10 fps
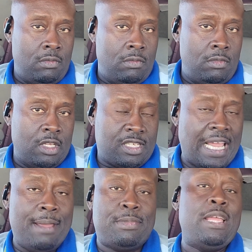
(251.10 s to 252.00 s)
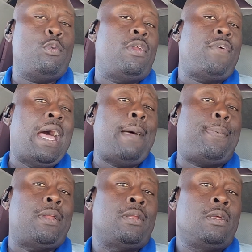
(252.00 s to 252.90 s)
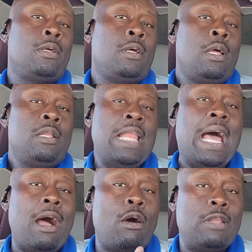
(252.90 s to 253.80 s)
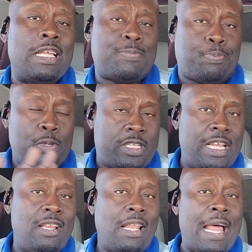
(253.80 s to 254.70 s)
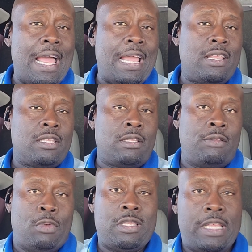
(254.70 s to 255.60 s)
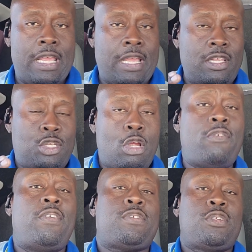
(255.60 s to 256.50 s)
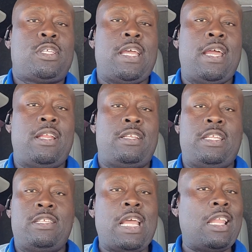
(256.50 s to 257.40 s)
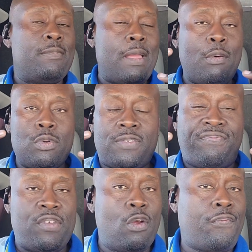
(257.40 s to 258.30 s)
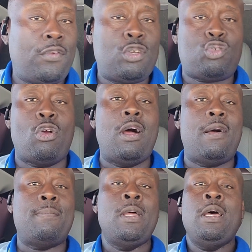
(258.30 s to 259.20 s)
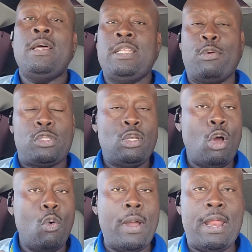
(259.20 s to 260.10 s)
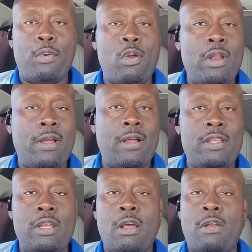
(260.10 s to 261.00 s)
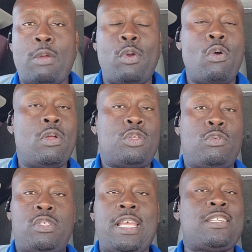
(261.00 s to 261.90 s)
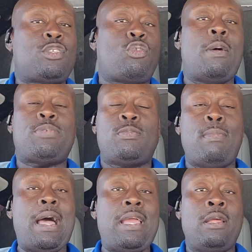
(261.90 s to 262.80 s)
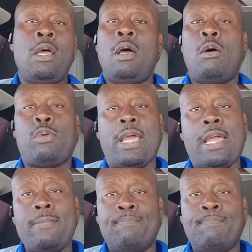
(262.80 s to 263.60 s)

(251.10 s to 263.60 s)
the same thing would have happened. Now, let's pretend like what the conservatives are saying, that the Taliban was fearful of Trump. There was no way they were going to test Trump's might. Okay,